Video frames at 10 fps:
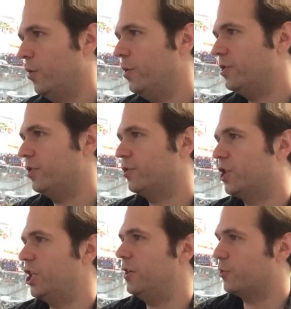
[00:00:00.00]
Who is your
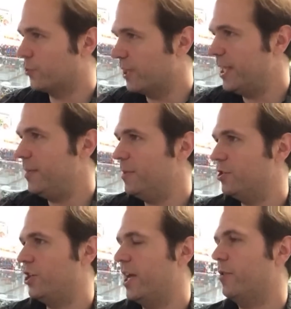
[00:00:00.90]

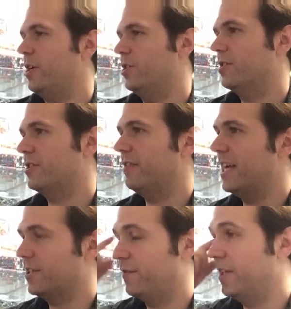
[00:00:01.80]
dream Generation
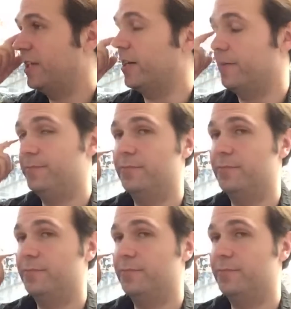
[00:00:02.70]
Selects figure?